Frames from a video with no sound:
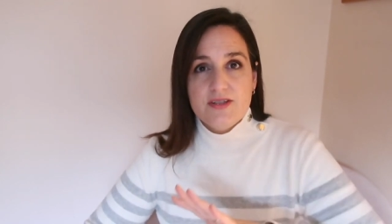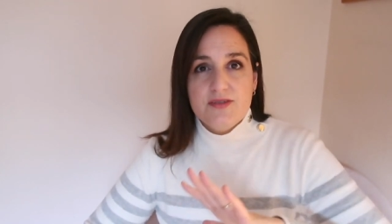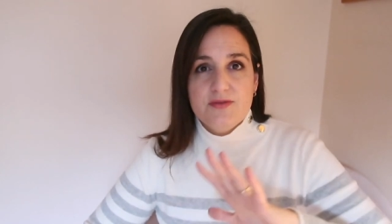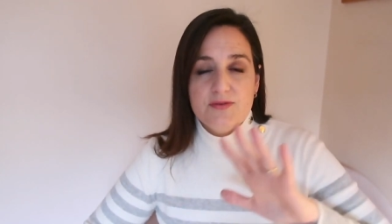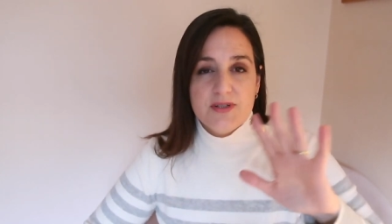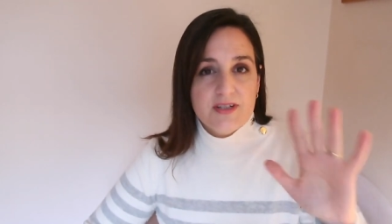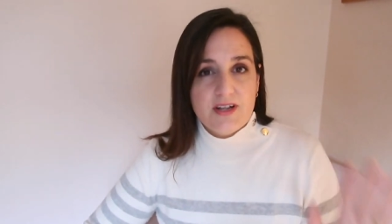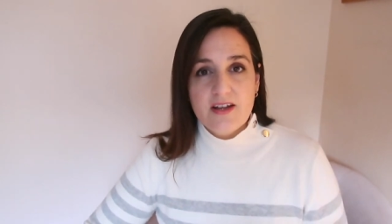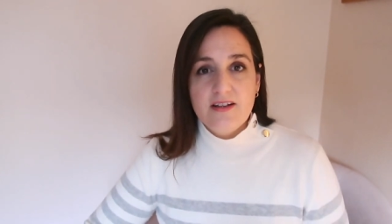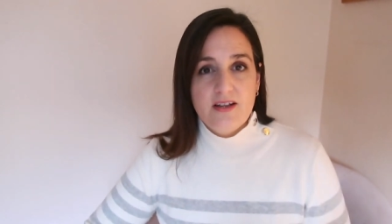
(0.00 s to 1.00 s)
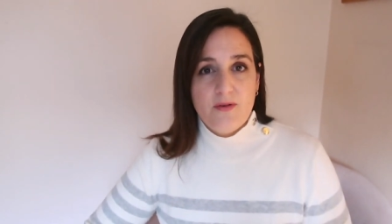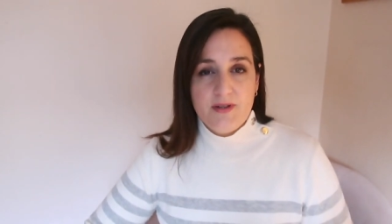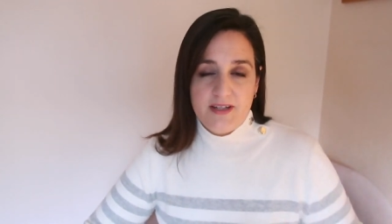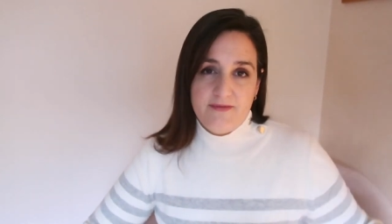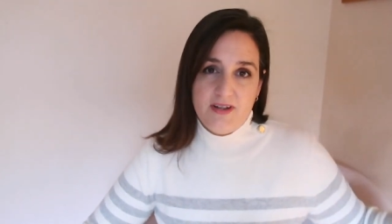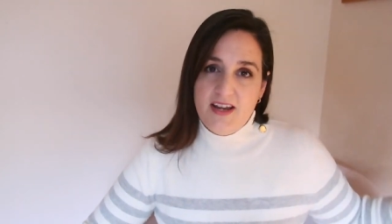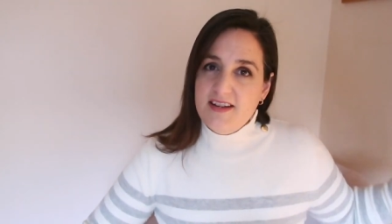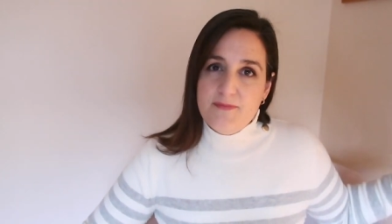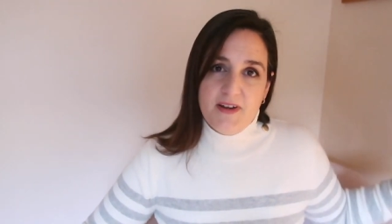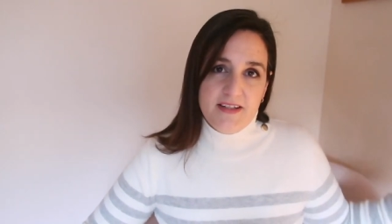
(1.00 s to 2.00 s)
you are not allowing
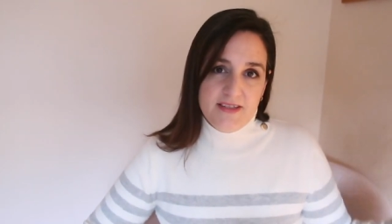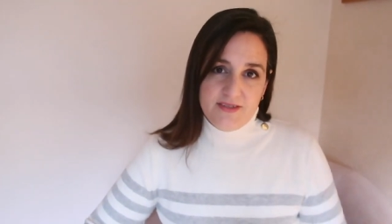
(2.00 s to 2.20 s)
anybody